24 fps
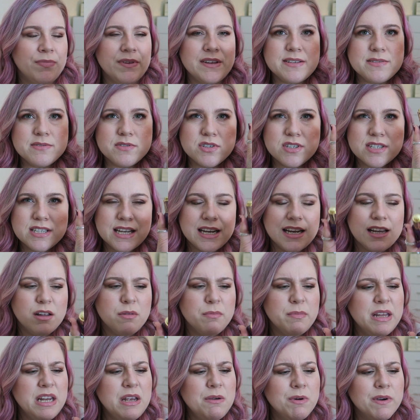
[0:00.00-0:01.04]
This was just a
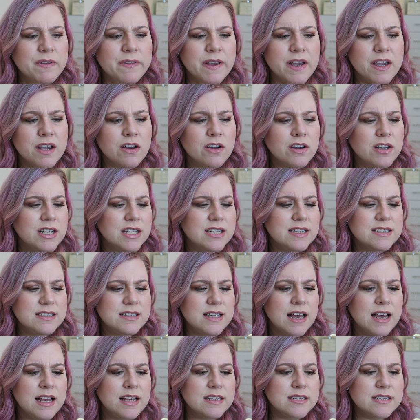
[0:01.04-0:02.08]
little mini one that I got in a
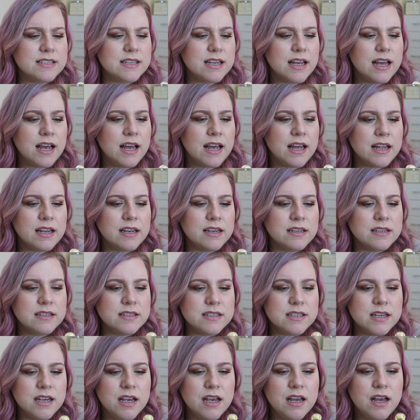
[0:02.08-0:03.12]
set,
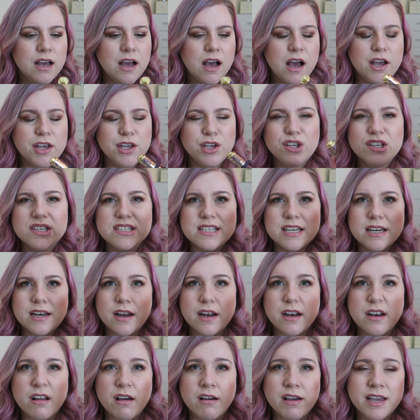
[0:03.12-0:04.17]
and I used it
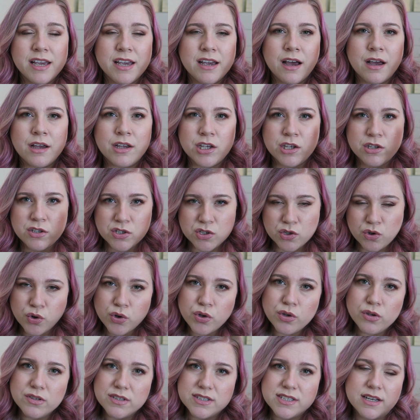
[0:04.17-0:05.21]
at night. I use
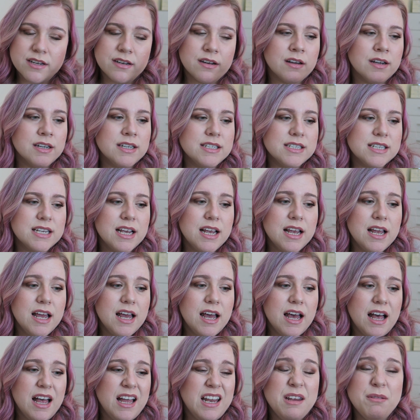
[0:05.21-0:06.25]
oils at night,
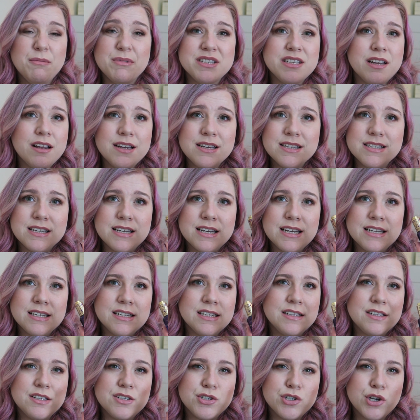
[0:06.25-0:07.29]
and it was nice and it
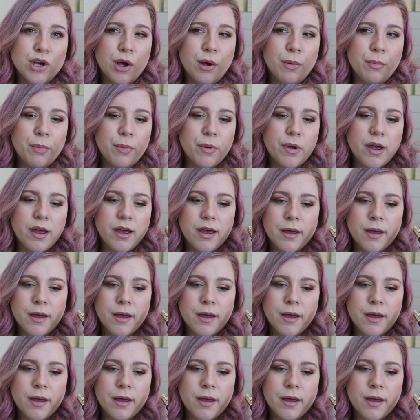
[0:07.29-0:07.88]
did the job.